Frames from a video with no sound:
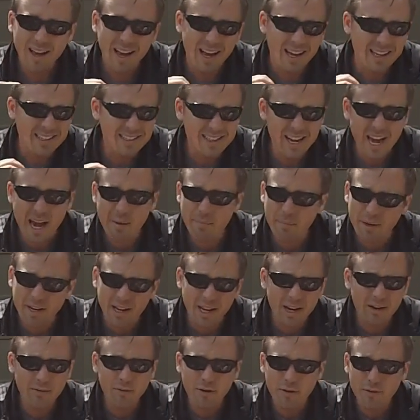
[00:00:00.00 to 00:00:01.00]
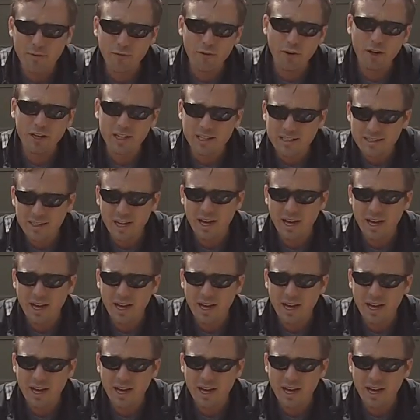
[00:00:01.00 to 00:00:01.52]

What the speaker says: I tap it every frickin'